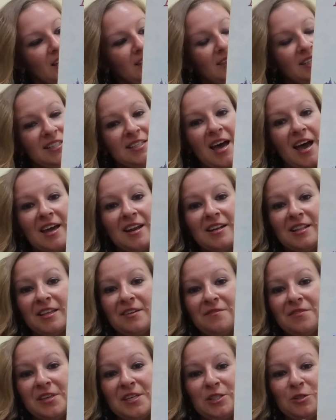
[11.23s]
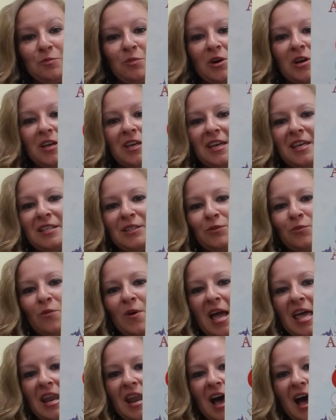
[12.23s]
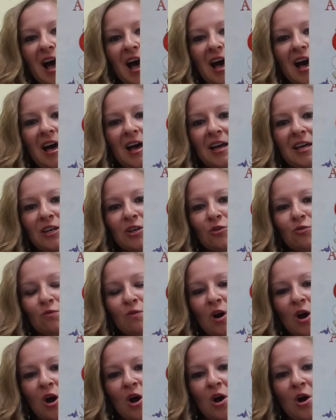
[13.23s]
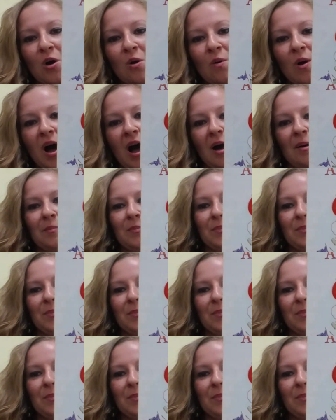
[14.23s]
The title of this book is When I Grow Up.